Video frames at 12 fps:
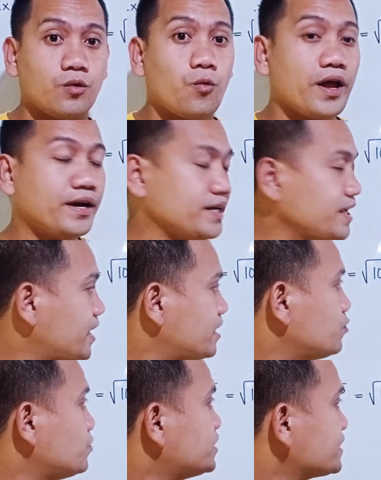
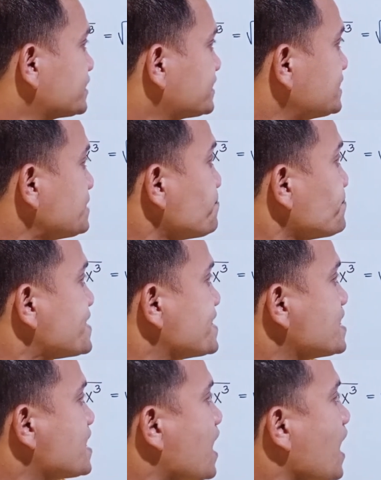wherein we just simply
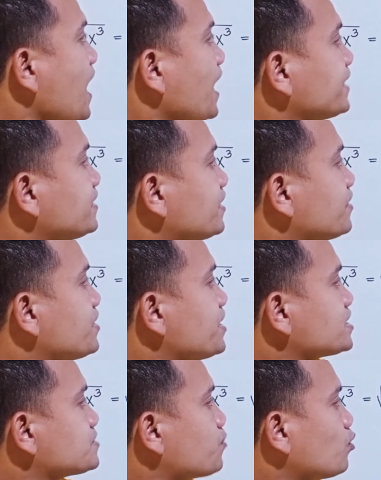add the
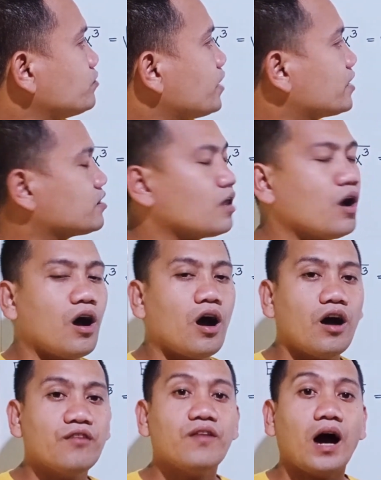exponent
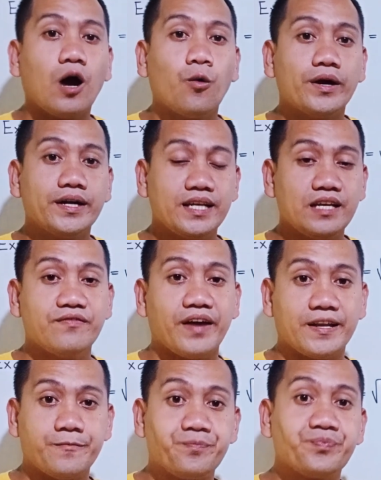of our
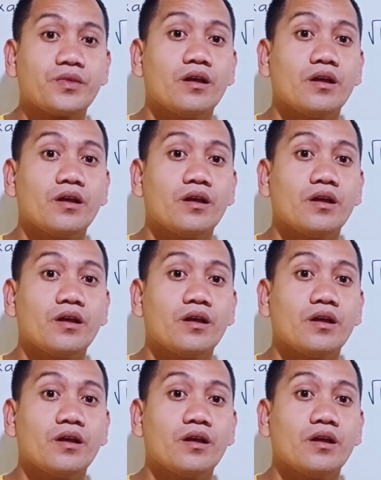given